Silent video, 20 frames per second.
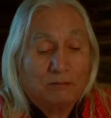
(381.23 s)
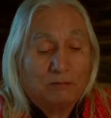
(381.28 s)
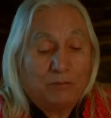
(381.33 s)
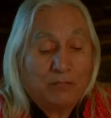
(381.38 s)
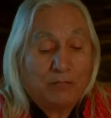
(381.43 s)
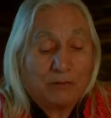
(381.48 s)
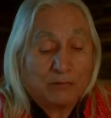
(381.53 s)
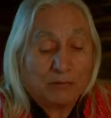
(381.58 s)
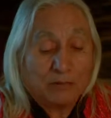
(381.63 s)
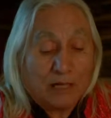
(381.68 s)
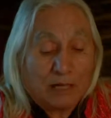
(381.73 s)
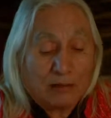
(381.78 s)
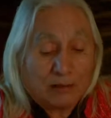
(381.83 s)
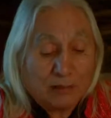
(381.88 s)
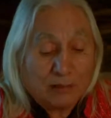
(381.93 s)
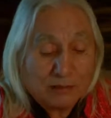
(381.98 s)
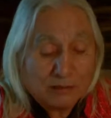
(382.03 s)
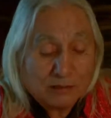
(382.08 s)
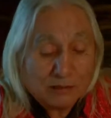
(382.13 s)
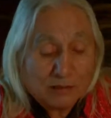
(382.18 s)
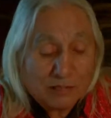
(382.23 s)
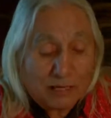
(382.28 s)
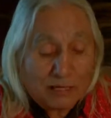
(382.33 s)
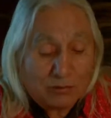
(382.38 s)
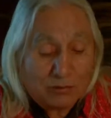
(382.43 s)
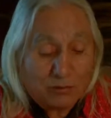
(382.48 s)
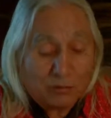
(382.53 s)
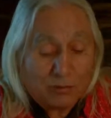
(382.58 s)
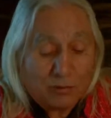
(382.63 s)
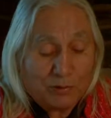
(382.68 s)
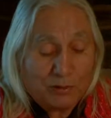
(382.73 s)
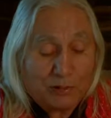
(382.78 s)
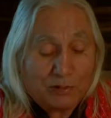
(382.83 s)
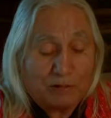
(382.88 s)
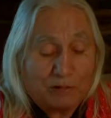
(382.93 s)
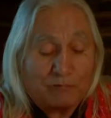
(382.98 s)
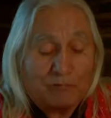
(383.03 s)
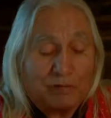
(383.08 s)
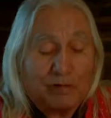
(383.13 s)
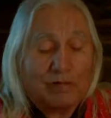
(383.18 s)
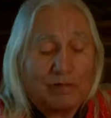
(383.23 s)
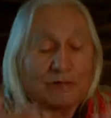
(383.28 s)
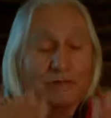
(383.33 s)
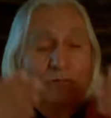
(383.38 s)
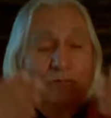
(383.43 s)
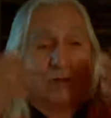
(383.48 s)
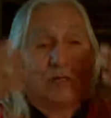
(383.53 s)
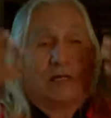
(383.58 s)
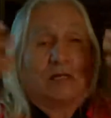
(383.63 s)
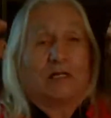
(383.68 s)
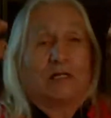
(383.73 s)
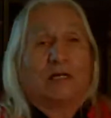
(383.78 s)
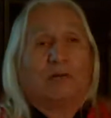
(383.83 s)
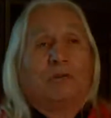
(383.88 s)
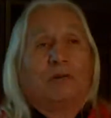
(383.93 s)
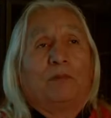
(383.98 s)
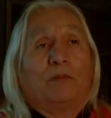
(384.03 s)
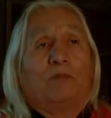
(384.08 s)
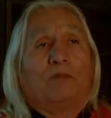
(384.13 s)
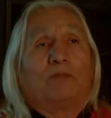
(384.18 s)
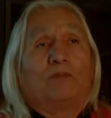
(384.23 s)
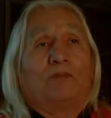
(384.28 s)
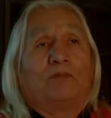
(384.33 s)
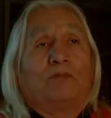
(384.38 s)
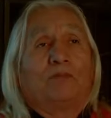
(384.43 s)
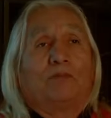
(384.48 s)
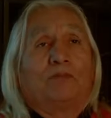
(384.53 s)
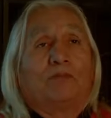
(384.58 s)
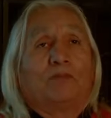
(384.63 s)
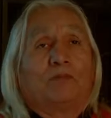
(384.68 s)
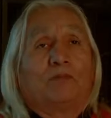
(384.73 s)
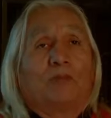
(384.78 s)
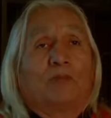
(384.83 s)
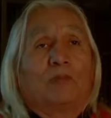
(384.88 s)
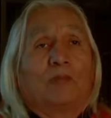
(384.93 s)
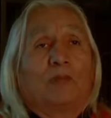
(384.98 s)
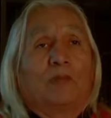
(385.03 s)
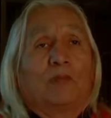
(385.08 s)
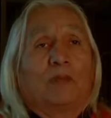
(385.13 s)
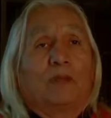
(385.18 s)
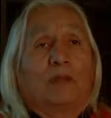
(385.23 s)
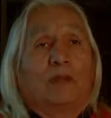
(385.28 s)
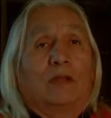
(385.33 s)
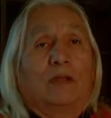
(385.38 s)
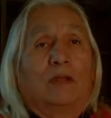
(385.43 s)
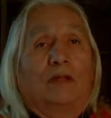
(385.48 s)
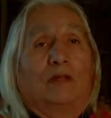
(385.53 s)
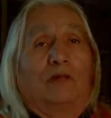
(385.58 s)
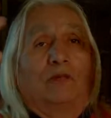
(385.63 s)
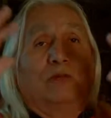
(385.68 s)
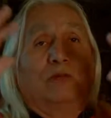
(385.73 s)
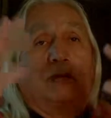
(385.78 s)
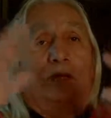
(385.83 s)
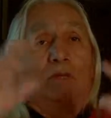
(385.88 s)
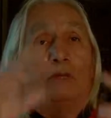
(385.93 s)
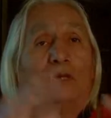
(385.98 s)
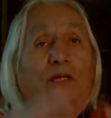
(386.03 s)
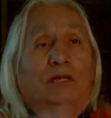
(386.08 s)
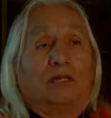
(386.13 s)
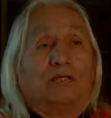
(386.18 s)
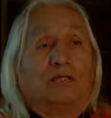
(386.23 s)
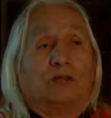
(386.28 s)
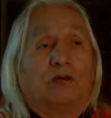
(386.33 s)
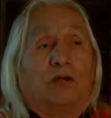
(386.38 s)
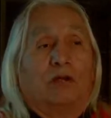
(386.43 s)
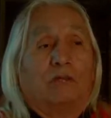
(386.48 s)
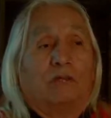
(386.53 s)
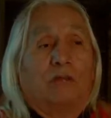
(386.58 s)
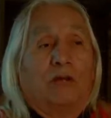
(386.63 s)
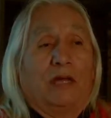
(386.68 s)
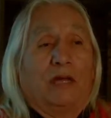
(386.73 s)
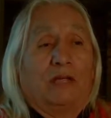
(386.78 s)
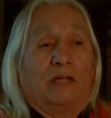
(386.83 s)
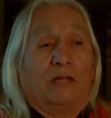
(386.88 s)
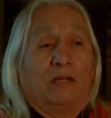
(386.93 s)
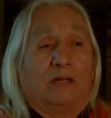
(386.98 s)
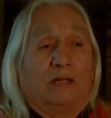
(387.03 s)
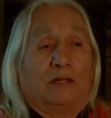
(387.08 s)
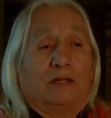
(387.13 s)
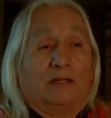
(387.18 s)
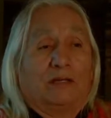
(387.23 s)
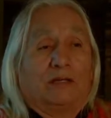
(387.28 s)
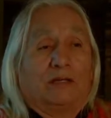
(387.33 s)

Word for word: Peered down into that opening and felt the wind come up, and the wind being drawn back in.